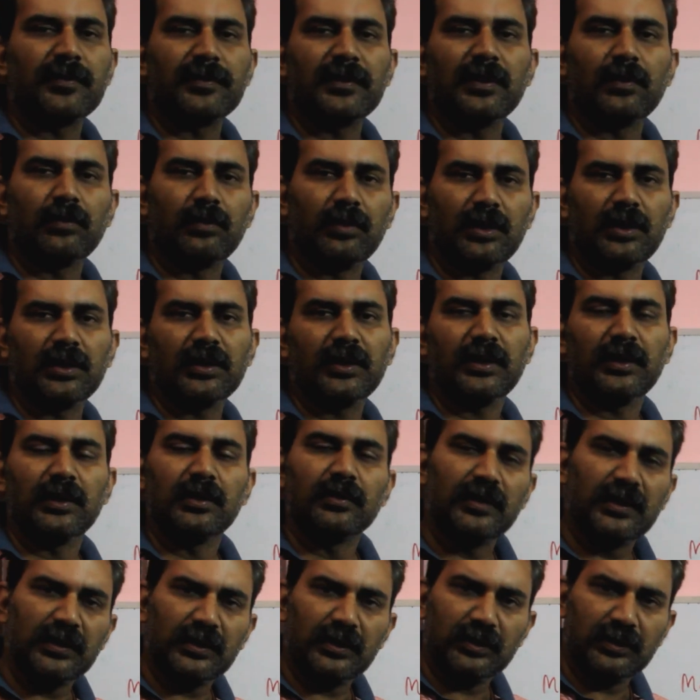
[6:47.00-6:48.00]
of the word
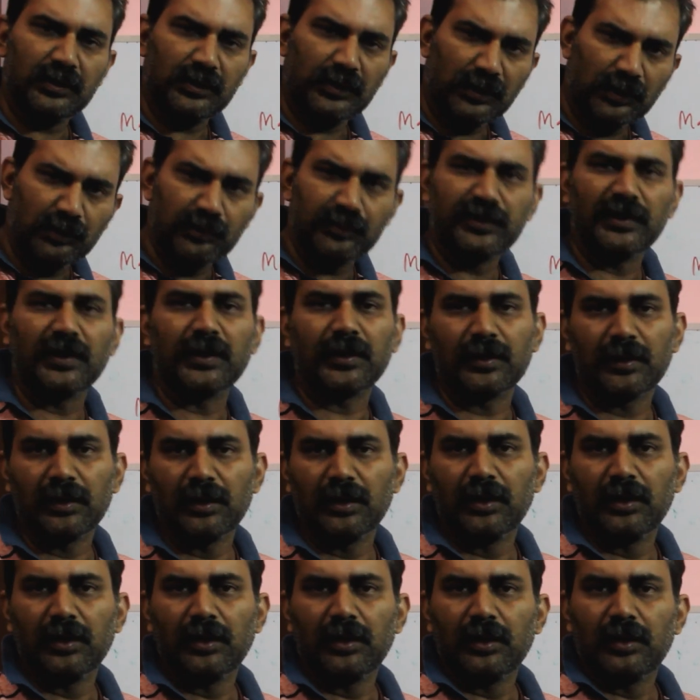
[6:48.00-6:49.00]
you are using,
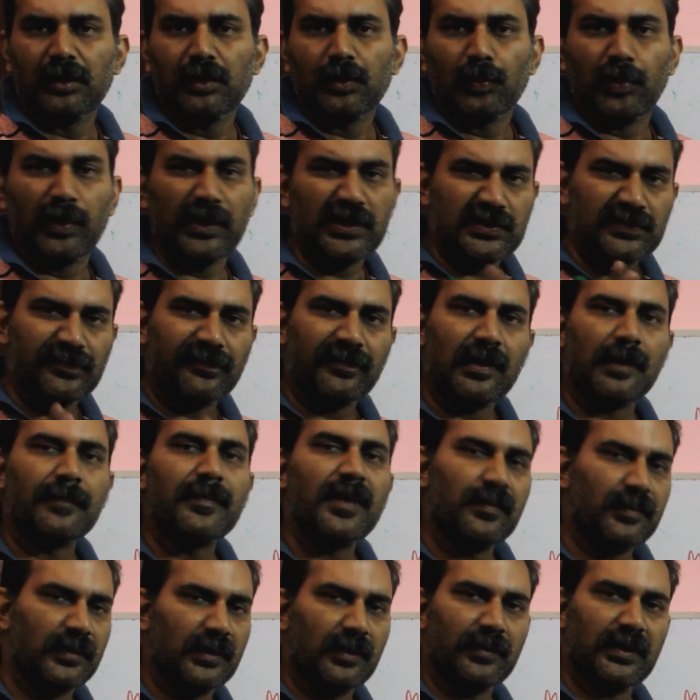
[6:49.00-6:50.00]
which form
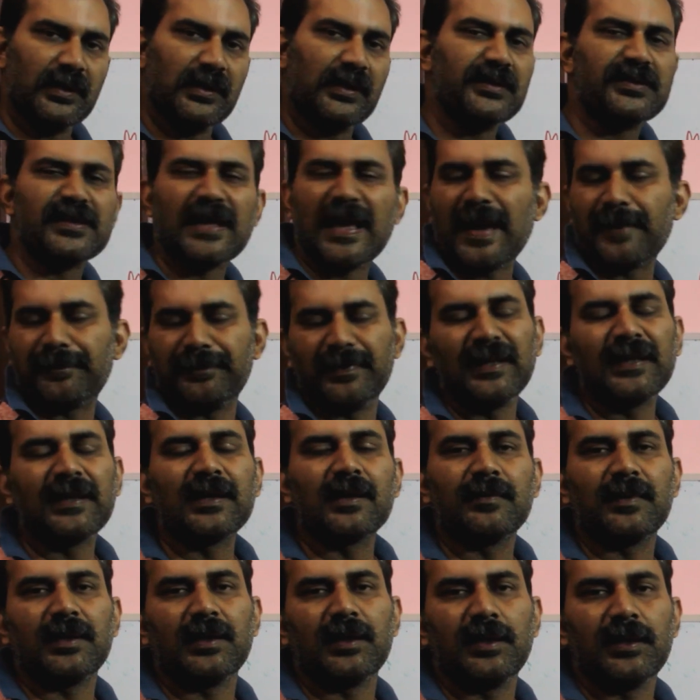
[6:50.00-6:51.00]
of the word is
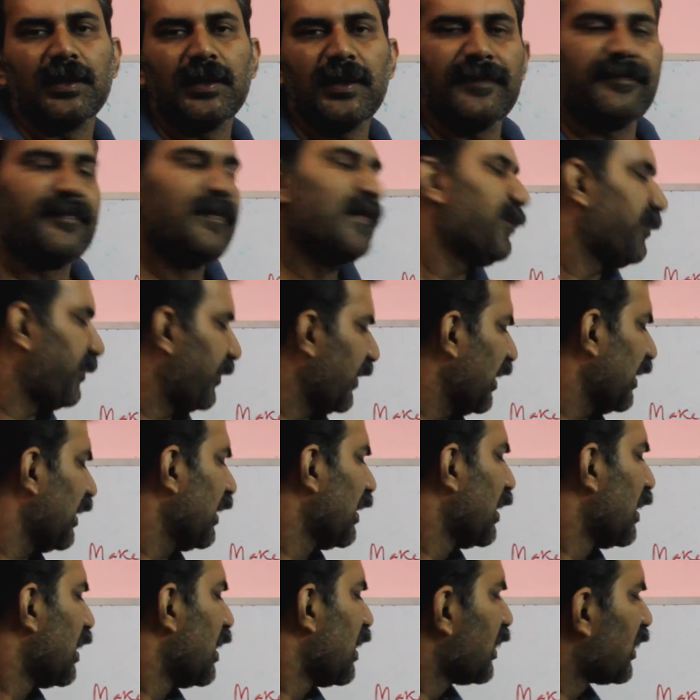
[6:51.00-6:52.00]
applicable. If you feel
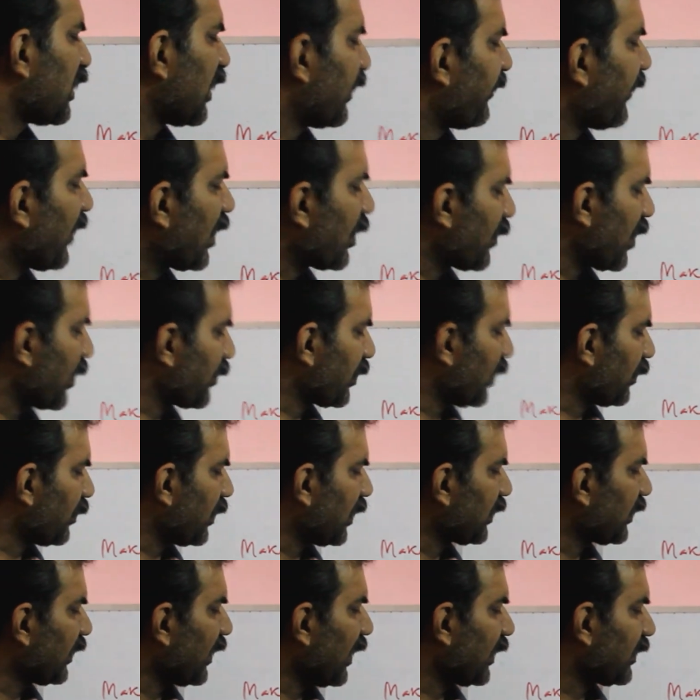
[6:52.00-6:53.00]
the form of the
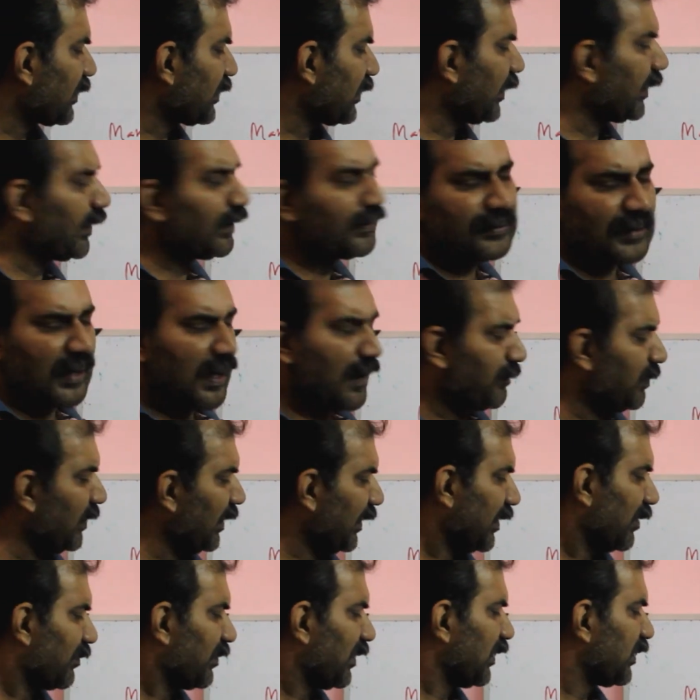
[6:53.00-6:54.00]
word that is
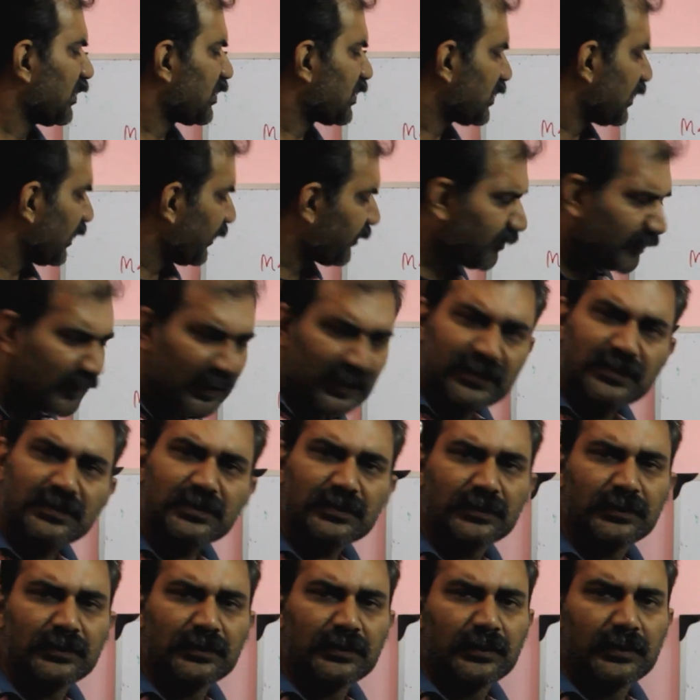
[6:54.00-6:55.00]
applicable is different,
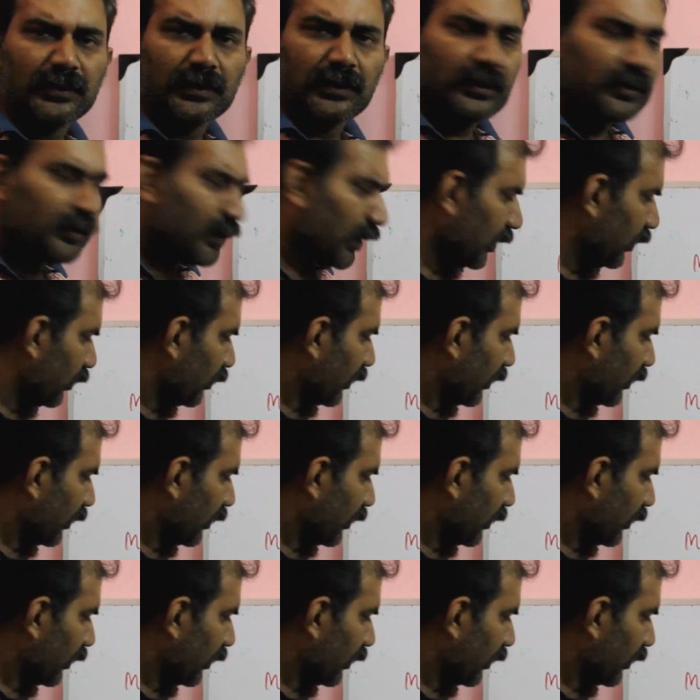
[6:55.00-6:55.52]
then